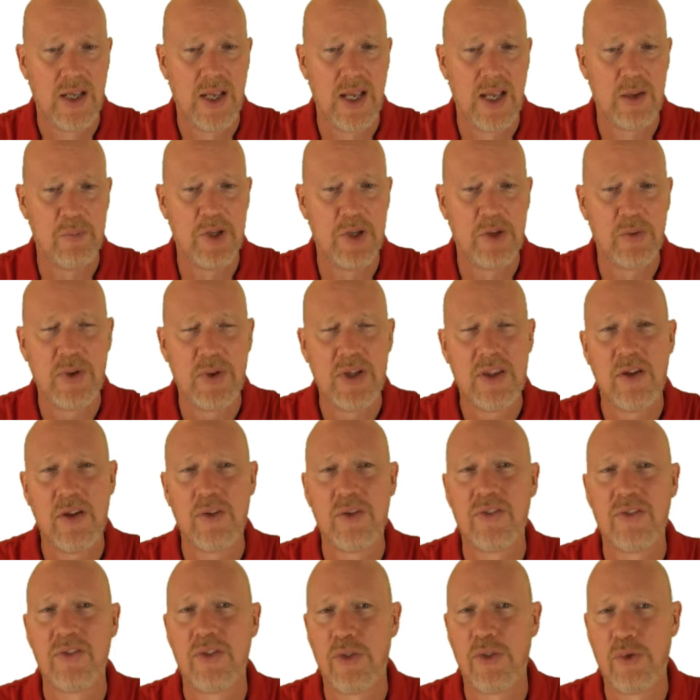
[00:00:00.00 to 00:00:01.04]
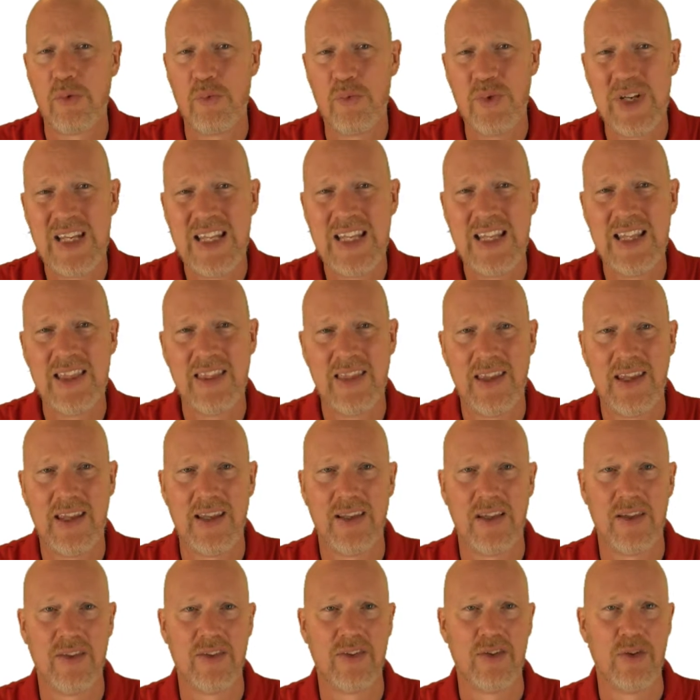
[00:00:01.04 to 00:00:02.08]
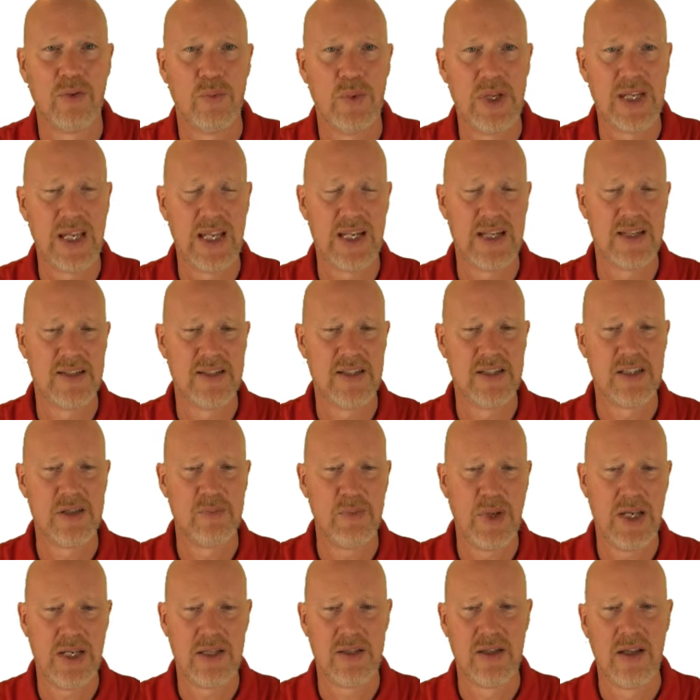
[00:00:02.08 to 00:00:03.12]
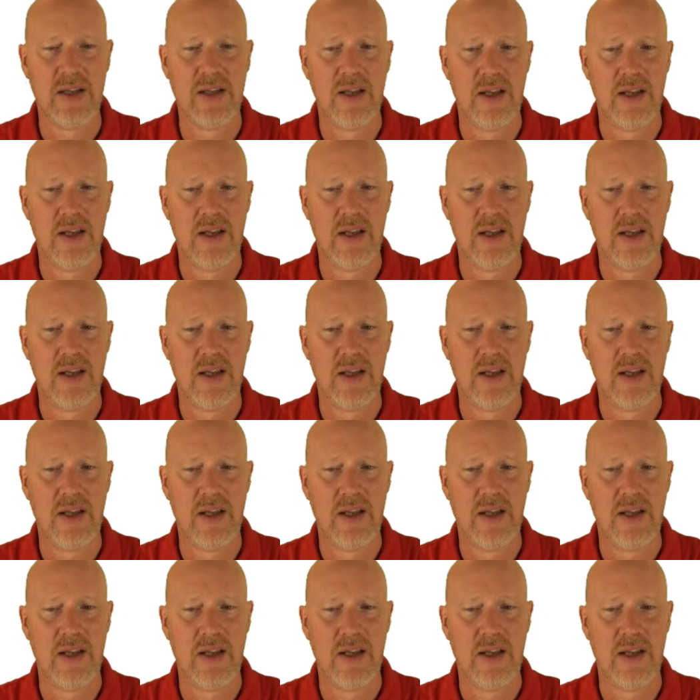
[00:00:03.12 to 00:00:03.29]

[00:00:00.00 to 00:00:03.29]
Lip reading: and between those 3 things we can anticipate